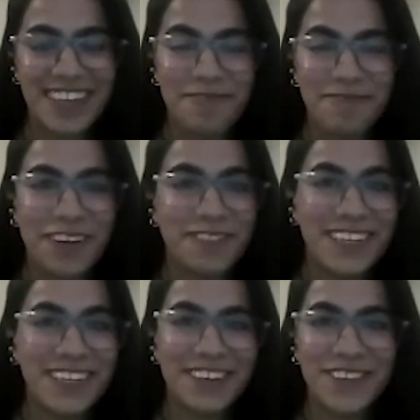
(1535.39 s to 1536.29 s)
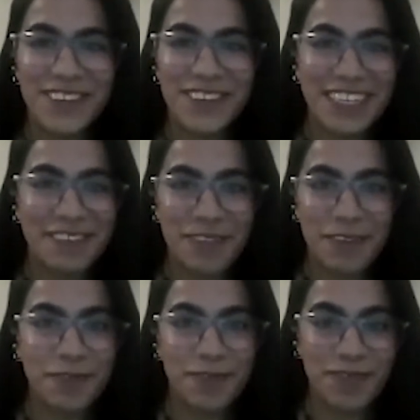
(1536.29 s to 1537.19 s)
I'm definitely going to keep
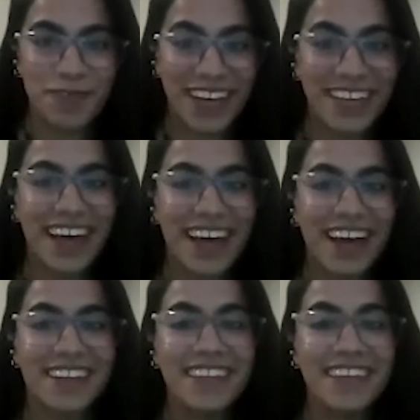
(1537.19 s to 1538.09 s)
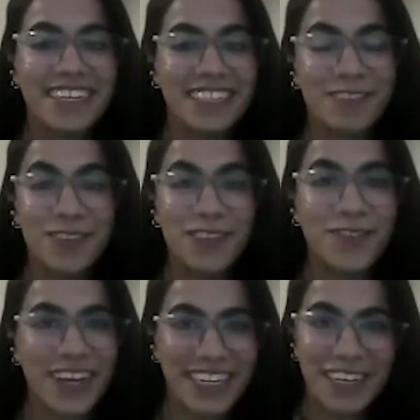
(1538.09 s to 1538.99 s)
them in my mind. And this was
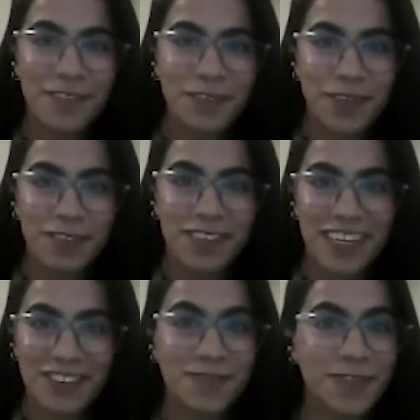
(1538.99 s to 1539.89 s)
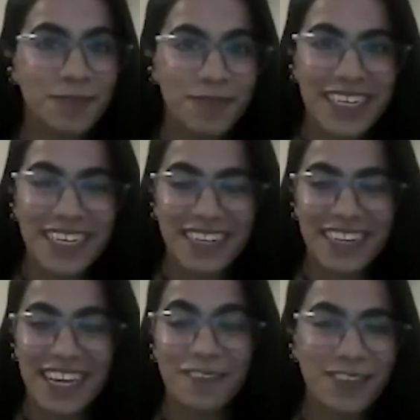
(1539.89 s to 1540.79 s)
a very informative session for me
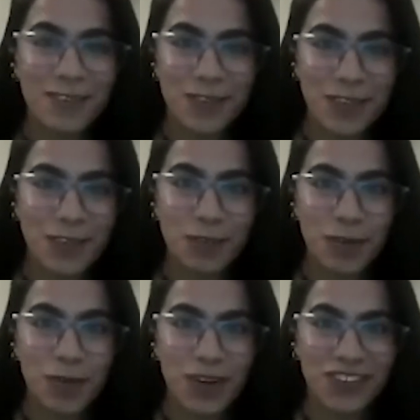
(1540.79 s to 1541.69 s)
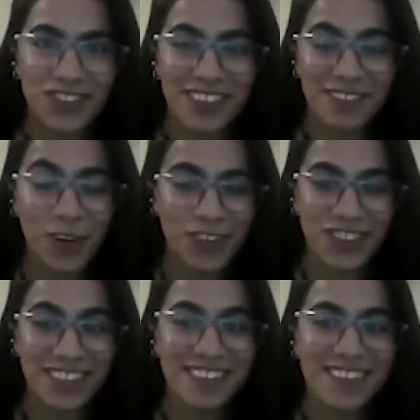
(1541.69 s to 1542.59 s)
and every student who will
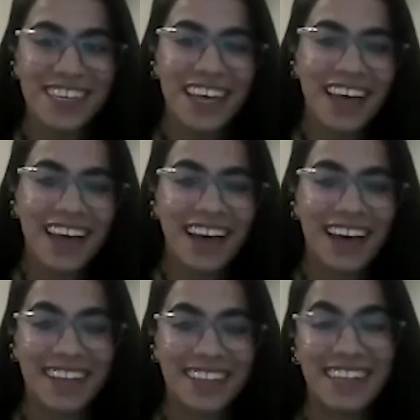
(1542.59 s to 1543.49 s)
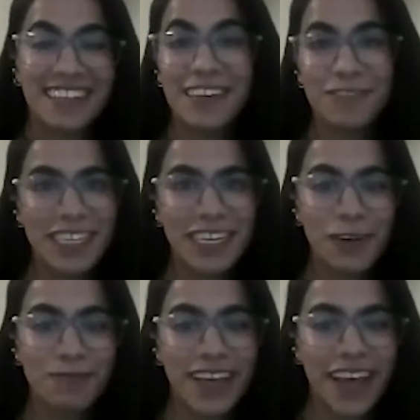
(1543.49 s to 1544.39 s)
watch this. And that's everything
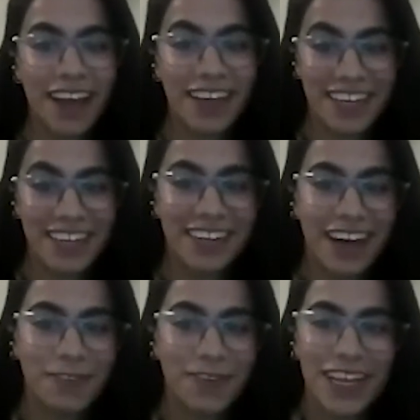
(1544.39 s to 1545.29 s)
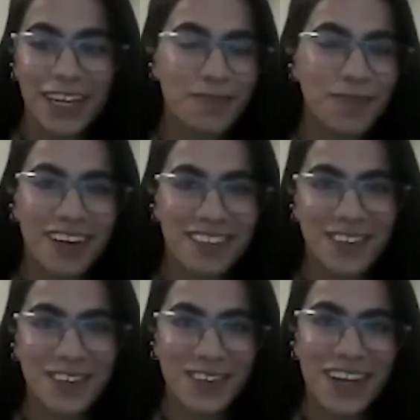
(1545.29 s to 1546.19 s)
on my end. I would like to pass
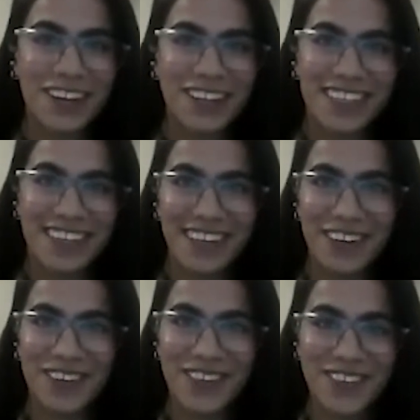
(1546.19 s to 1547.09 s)
it on to Carolina now.